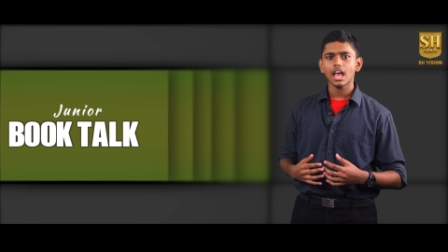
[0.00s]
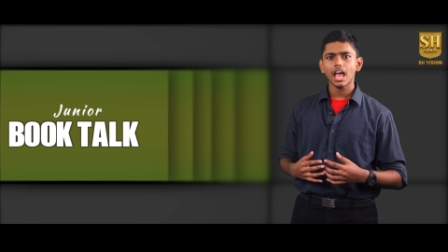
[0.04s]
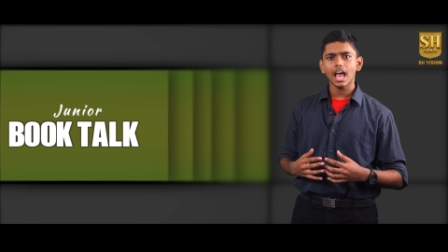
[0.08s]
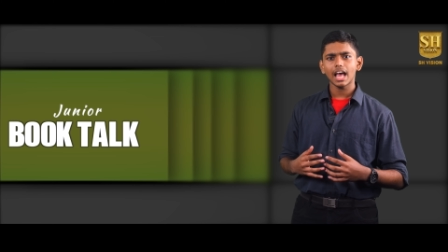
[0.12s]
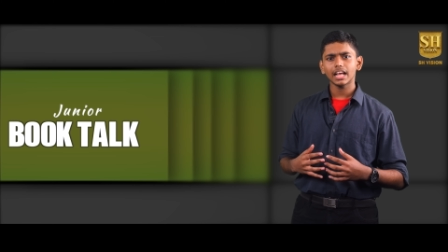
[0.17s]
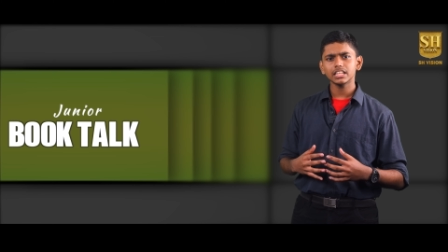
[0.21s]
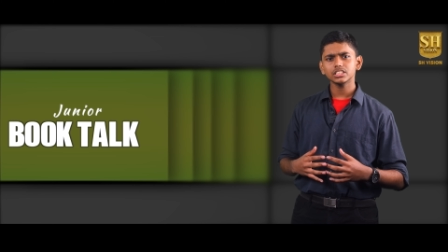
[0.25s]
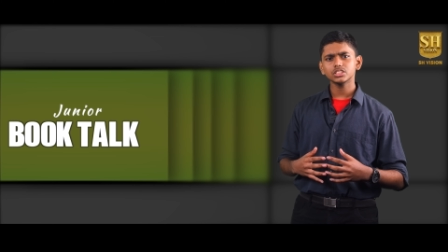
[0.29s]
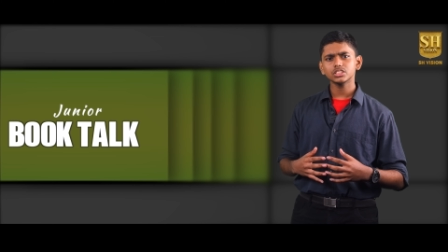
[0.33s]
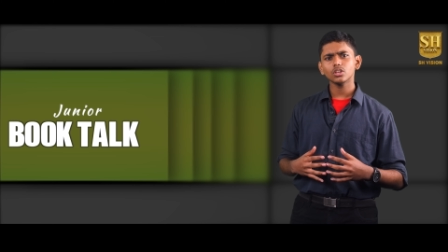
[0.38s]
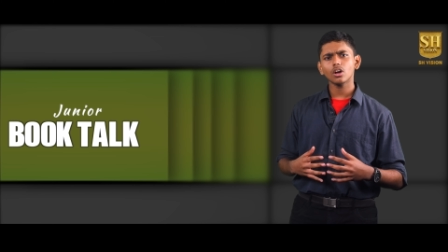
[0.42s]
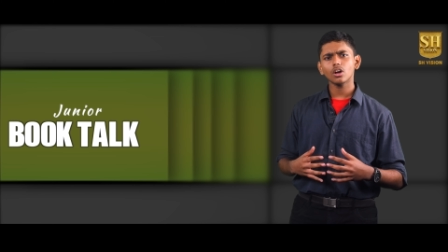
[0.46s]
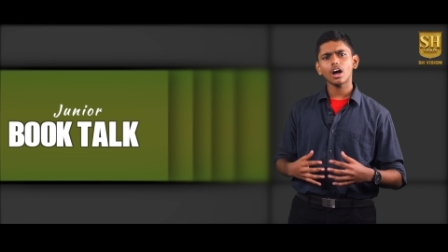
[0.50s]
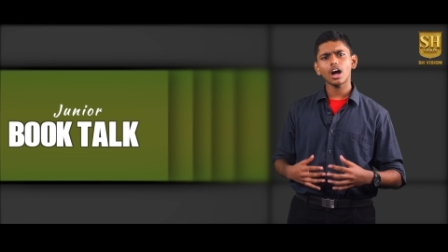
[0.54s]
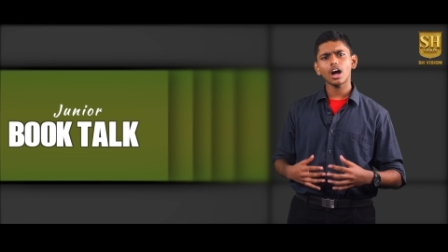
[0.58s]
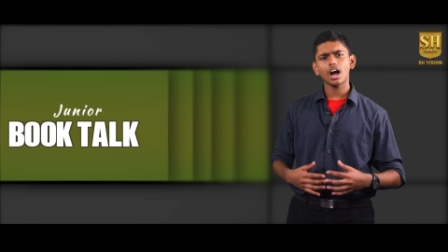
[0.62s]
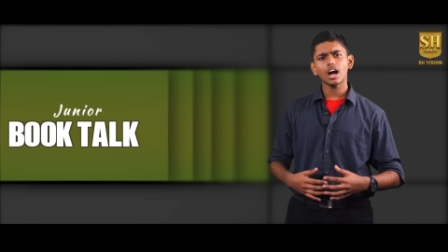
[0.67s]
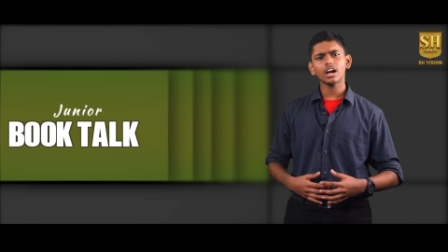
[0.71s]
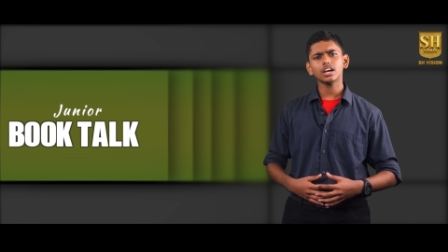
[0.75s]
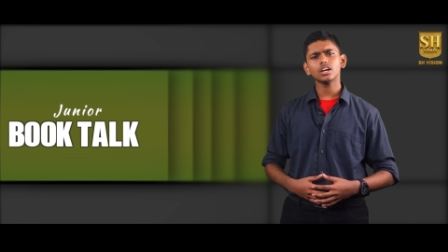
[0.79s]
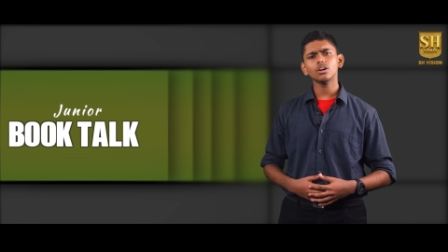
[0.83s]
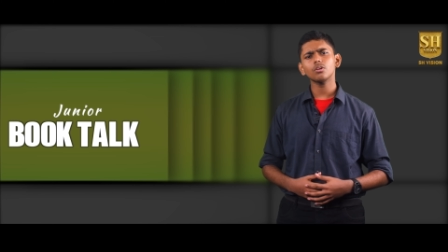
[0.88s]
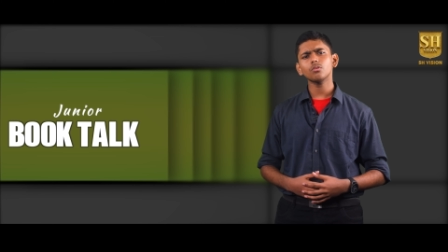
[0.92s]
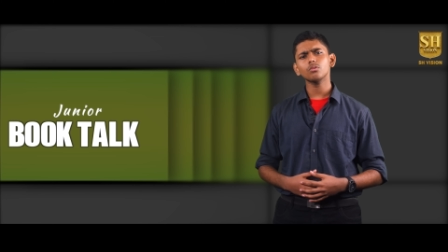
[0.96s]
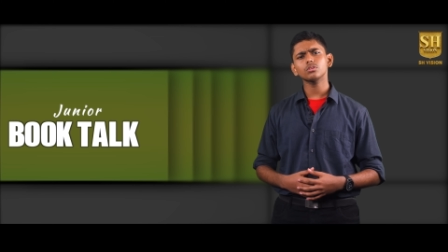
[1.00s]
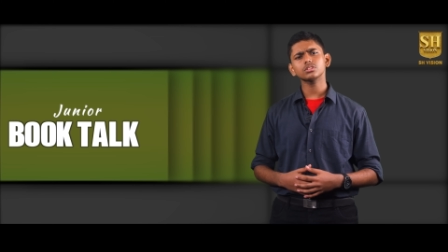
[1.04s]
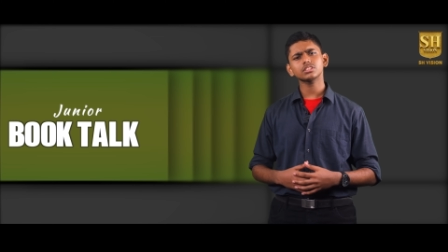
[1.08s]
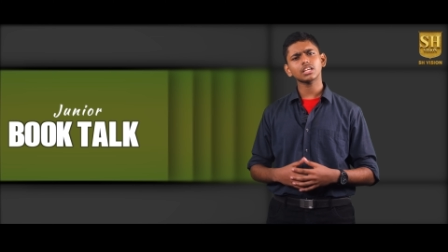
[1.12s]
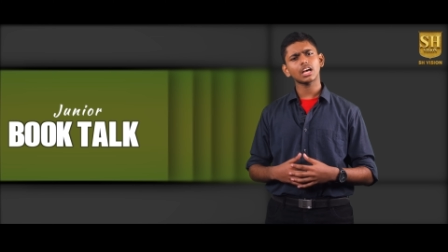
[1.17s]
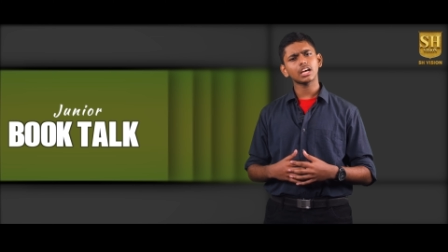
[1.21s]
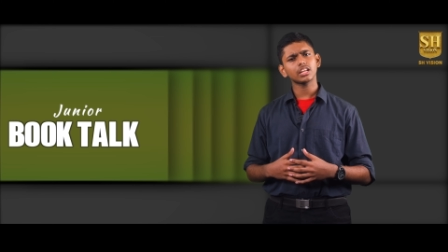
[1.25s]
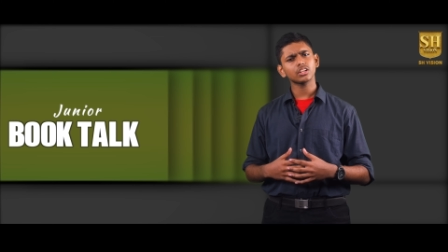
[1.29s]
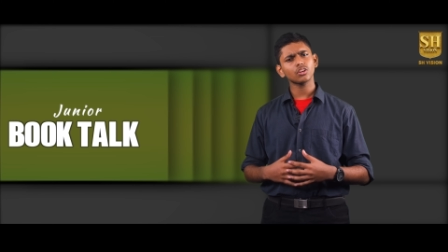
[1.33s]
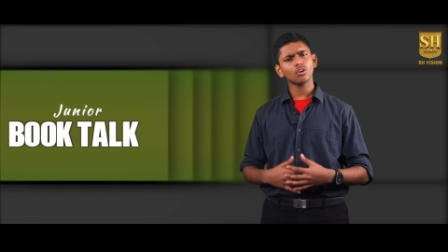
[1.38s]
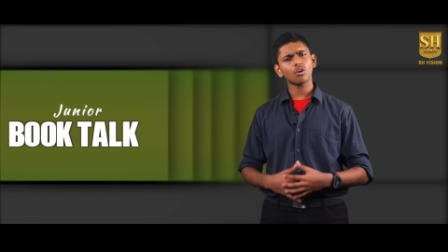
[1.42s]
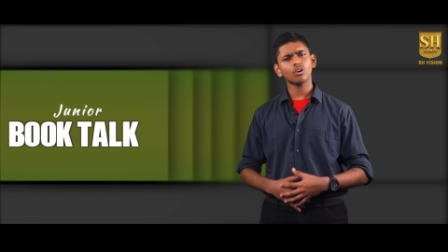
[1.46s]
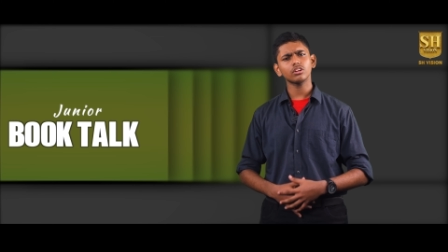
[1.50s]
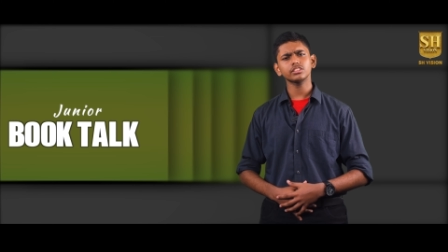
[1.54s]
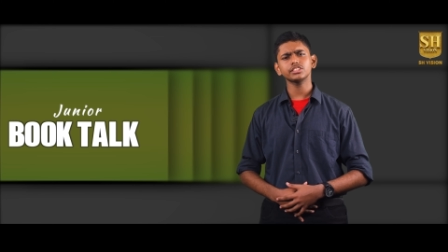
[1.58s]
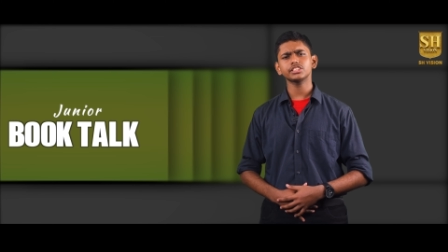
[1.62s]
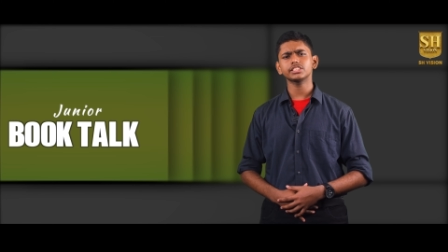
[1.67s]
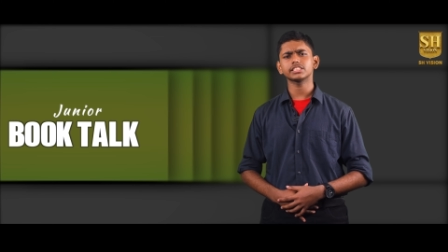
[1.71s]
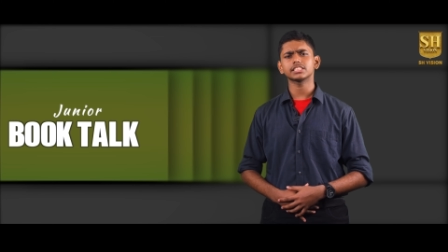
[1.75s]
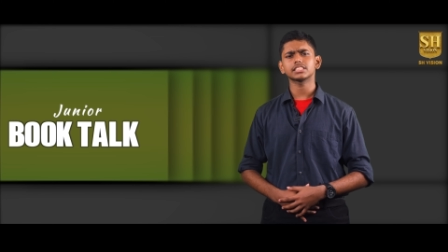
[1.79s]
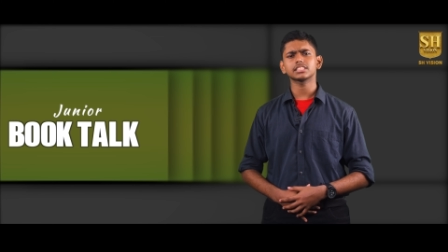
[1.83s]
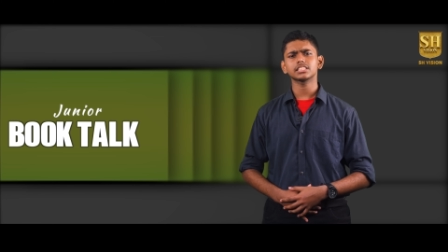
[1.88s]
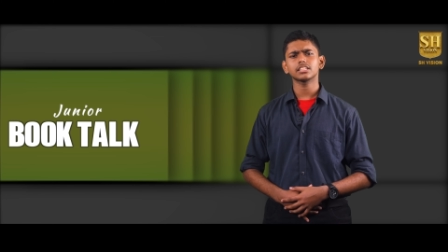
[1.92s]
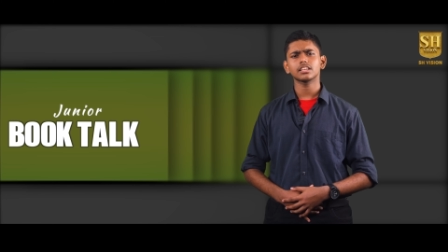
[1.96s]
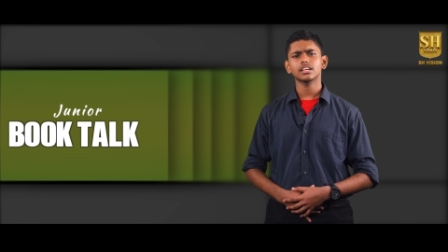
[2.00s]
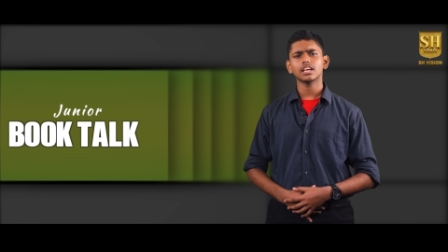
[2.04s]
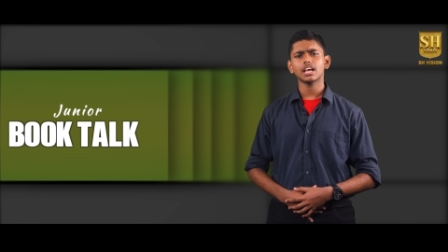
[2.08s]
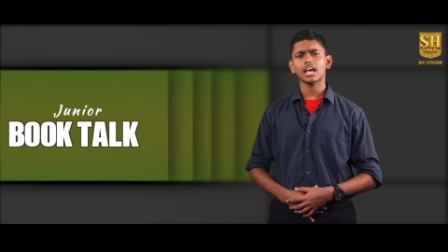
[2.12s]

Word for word: And so Harker was unconscious